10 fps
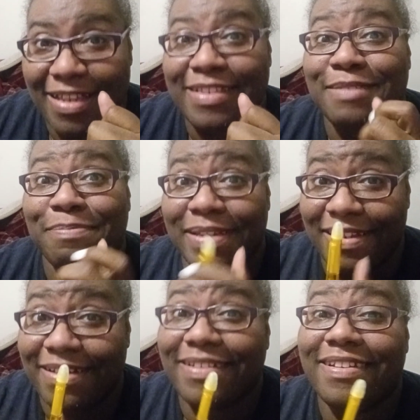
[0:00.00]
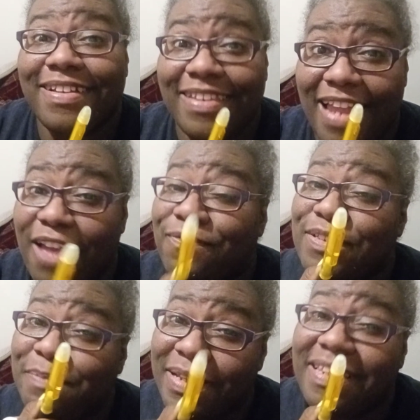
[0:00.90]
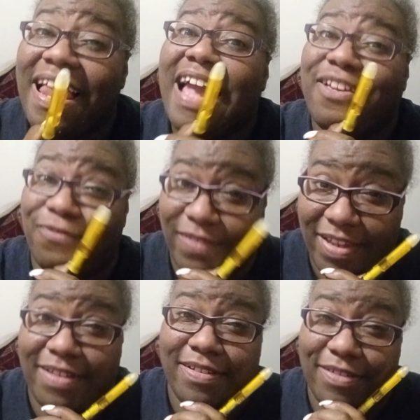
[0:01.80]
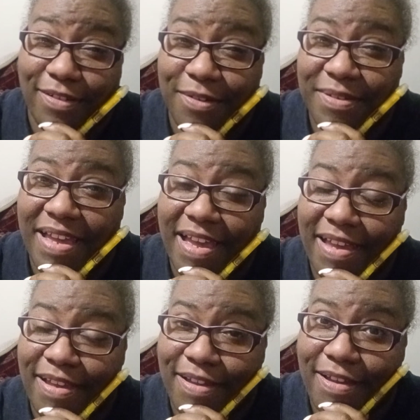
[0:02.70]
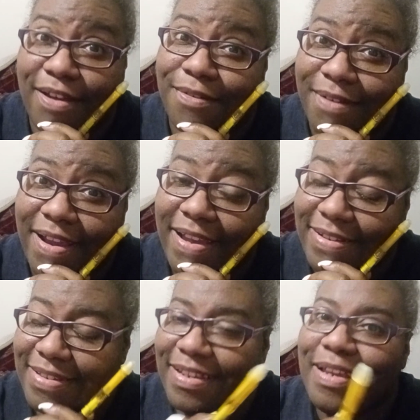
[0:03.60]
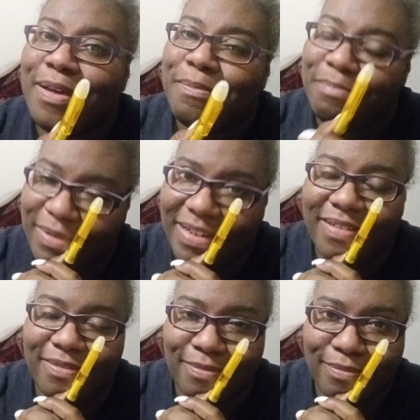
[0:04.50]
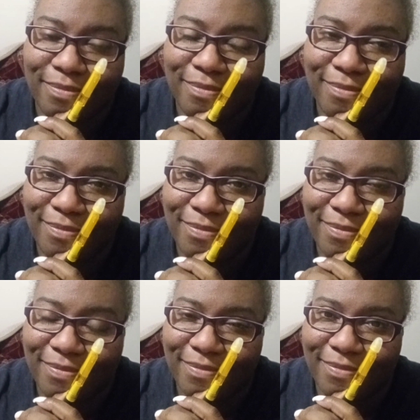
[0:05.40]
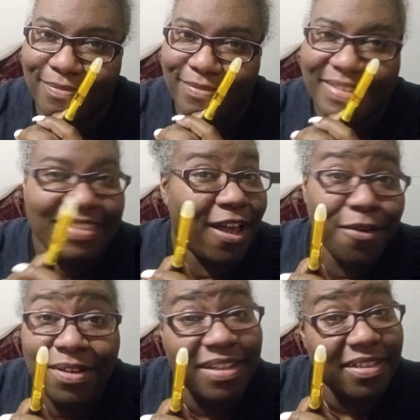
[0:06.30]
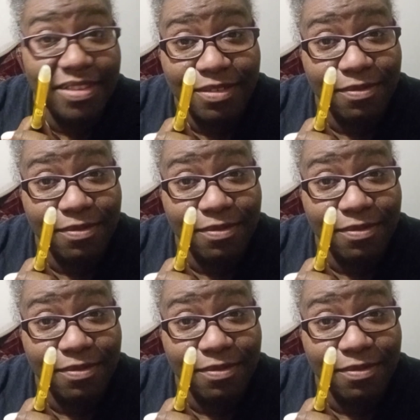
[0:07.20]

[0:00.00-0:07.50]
Life has been lifing, okay? All right, but it's all good,